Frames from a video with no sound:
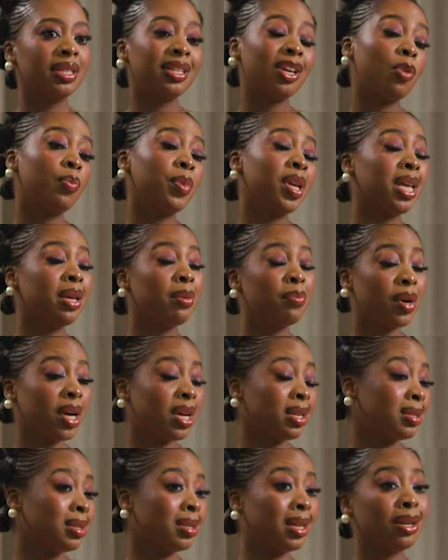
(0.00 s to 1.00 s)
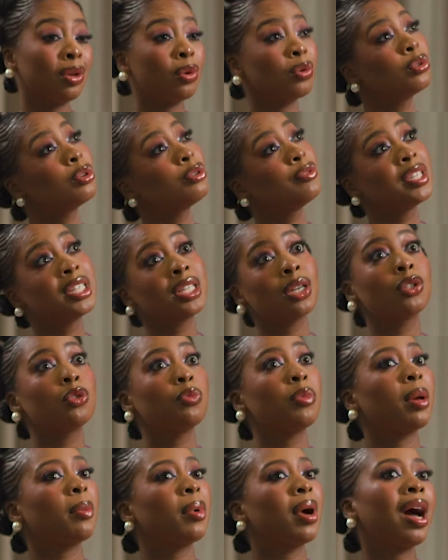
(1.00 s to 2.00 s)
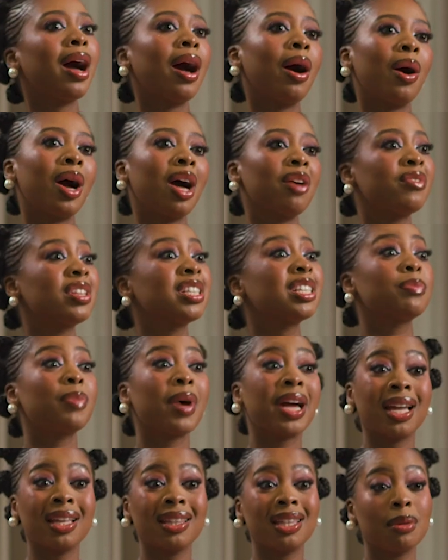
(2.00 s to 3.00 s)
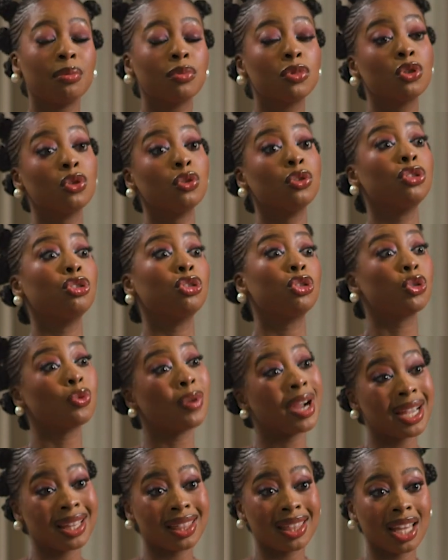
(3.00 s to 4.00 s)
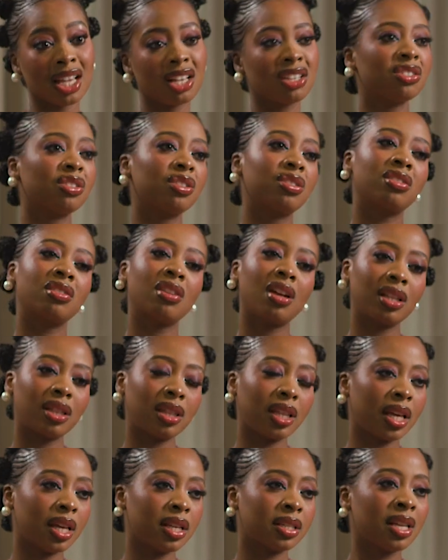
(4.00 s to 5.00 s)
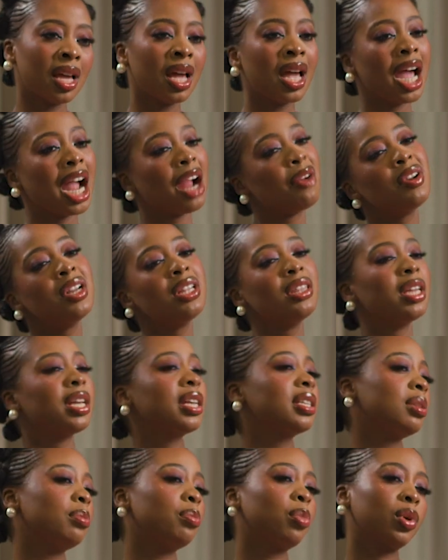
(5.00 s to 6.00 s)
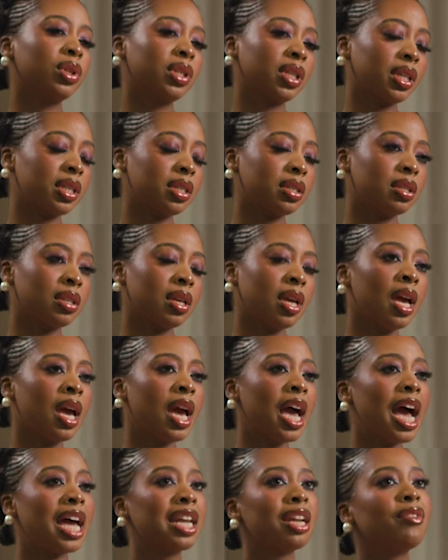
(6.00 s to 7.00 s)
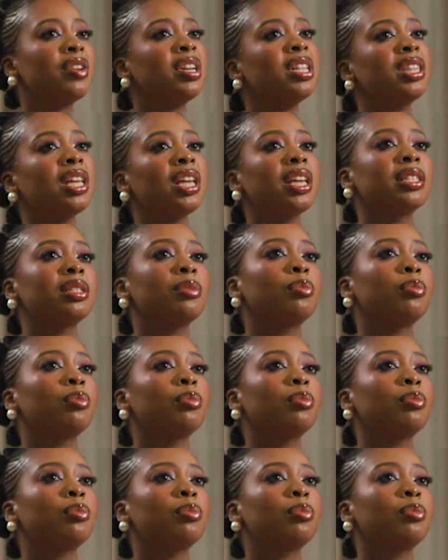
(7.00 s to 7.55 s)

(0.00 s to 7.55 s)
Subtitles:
tell me in person and also reach out to me about how I've inspired them to try things, to start things. I really think it's important. And I really think it's